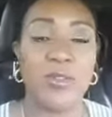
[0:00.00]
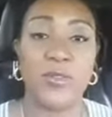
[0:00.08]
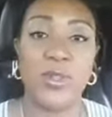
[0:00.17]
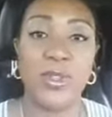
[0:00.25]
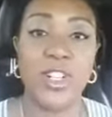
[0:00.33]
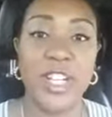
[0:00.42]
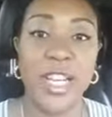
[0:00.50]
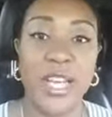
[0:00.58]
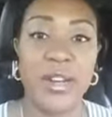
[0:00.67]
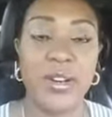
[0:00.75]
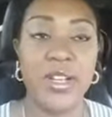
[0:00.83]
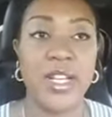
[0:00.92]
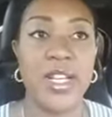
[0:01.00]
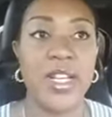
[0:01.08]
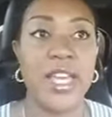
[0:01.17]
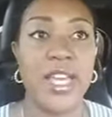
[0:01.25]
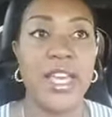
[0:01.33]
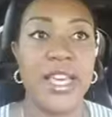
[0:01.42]
Florida
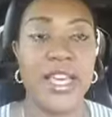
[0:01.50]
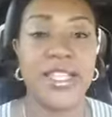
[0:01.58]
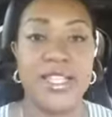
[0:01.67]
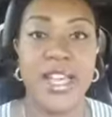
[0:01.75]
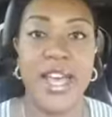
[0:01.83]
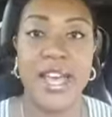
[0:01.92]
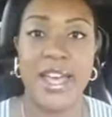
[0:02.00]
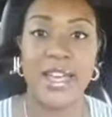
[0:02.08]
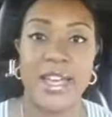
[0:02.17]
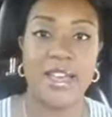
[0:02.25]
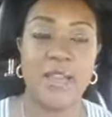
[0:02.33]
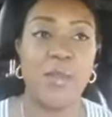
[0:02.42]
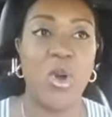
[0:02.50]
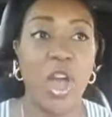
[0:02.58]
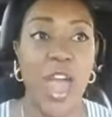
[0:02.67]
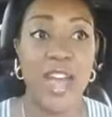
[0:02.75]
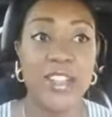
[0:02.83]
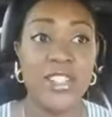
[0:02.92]
area, and I am
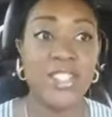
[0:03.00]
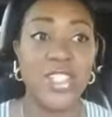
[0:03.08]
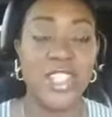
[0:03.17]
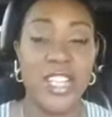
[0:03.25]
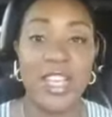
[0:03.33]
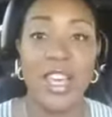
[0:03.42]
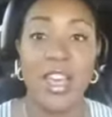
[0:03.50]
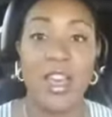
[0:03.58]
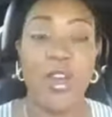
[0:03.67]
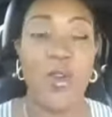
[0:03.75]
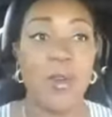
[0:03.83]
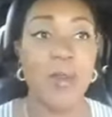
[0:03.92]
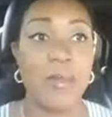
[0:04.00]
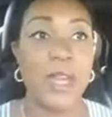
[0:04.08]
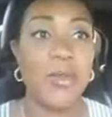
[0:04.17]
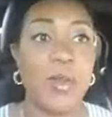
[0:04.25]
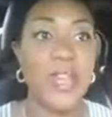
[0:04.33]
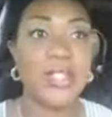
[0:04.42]
actually on my
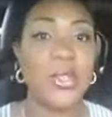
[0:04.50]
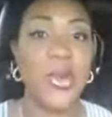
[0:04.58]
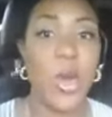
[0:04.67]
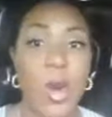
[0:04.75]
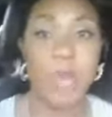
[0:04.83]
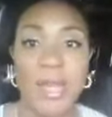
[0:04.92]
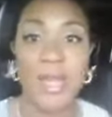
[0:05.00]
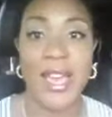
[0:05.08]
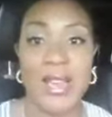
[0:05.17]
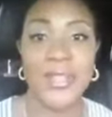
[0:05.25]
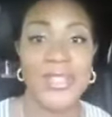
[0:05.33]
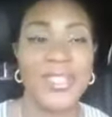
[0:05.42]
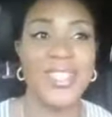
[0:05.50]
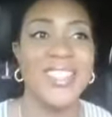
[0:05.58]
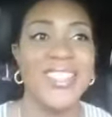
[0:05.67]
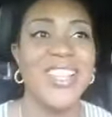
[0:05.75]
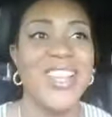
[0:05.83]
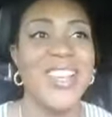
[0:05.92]
way to an open house.
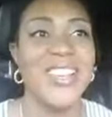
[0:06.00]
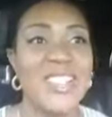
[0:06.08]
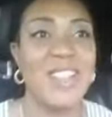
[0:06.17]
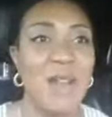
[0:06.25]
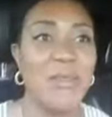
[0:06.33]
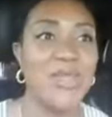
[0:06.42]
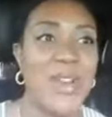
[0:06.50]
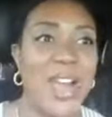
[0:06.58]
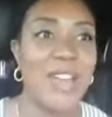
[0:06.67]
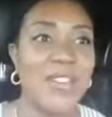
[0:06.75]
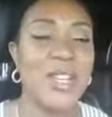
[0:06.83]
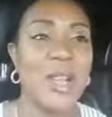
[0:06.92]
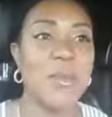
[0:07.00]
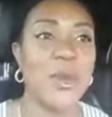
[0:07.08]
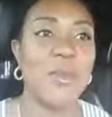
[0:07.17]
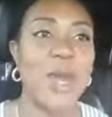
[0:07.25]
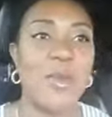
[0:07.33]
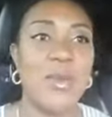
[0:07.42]
So I'm driving, I'm
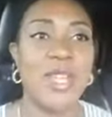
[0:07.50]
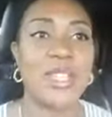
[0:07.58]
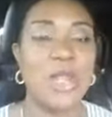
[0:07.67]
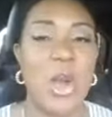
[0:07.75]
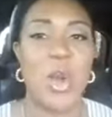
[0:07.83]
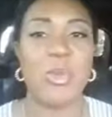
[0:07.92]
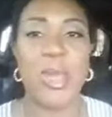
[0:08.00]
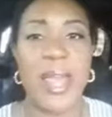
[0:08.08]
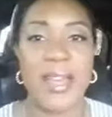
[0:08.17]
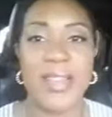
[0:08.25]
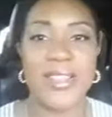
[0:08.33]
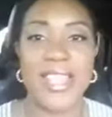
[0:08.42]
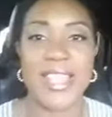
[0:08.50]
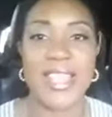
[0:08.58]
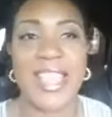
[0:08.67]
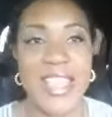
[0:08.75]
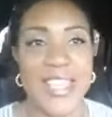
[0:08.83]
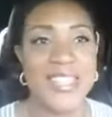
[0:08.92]
on my way to an open house,
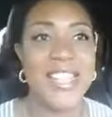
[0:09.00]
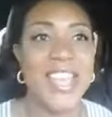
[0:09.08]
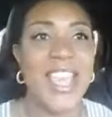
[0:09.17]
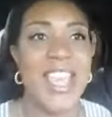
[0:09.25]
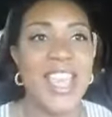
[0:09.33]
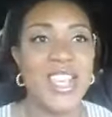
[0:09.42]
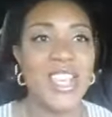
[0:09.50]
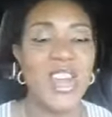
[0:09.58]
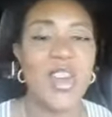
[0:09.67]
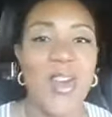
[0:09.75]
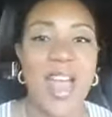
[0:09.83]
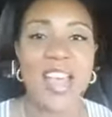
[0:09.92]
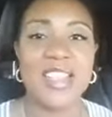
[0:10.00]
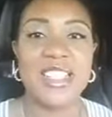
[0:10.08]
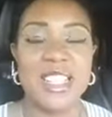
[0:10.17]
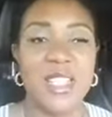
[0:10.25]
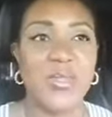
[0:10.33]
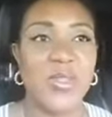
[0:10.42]
and you know, I
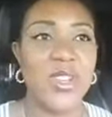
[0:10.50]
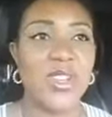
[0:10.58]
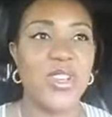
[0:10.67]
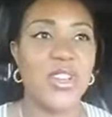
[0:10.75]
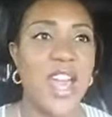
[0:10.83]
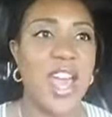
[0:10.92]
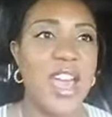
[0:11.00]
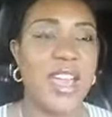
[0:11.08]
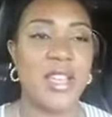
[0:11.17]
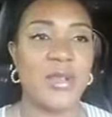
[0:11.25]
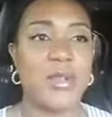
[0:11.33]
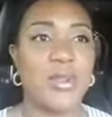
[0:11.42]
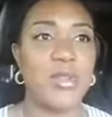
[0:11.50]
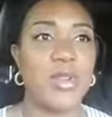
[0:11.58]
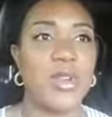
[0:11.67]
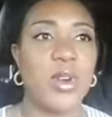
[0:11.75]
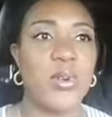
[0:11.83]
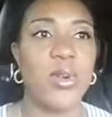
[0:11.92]
just figured
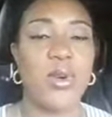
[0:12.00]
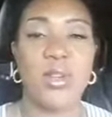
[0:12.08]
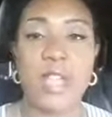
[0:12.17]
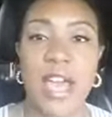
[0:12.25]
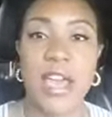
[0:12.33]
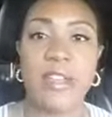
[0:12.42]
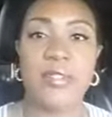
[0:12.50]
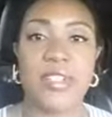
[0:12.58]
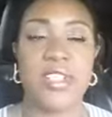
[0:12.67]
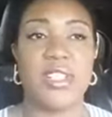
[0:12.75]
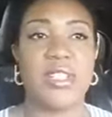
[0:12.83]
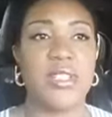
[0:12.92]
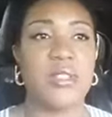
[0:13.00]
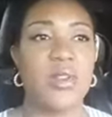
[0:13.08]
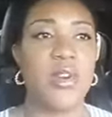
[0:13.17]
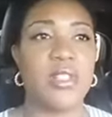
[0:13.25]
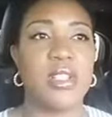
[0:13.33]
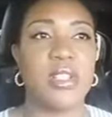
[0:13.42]
go live and just
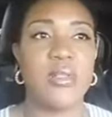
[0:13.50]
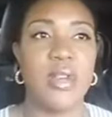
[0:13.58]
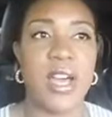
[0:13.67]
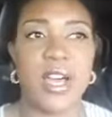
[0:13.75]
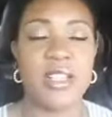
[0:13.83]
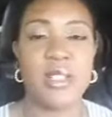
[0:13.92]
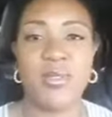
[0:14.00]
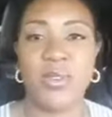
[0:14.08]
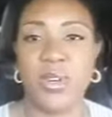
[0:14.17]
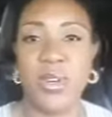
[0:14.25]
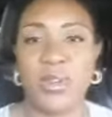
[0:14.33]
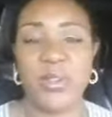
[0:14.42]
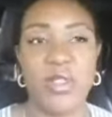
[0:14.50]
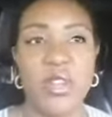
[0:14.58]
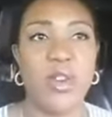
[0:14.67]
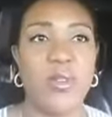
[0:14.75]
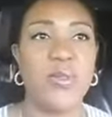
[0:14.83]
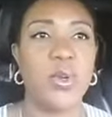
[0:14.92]
talk to you guys for,
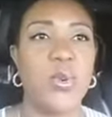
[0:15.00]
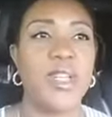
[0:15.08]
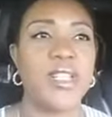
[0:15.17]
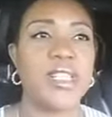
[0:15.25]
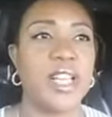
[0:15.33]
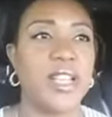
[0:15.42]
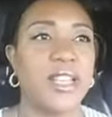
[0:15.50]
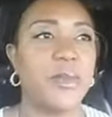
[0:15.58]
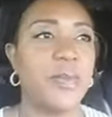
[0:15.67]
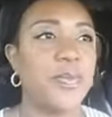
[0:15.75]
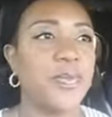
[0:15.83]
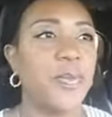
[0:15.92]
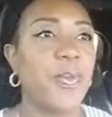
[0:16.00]
a quick second.